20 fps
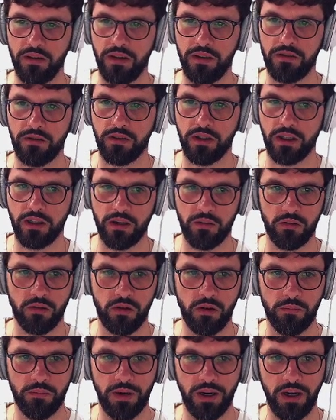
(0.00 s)
And you can
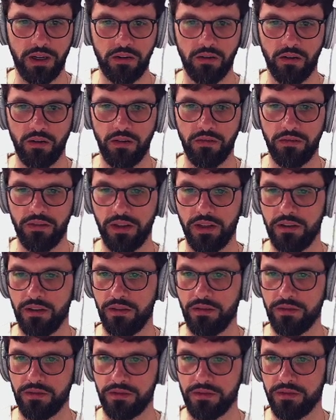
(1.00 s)
combine all of that. And
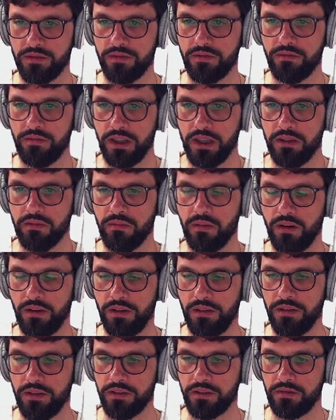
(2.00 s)
this is really what
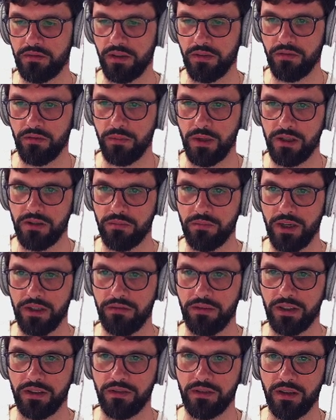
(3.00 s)
this transformation
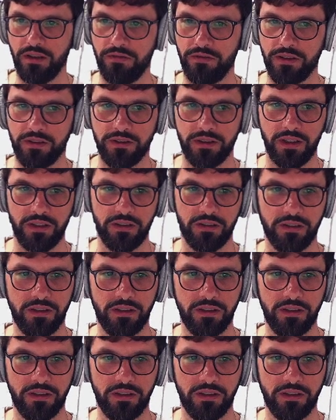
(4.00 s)
matrix stuff is, that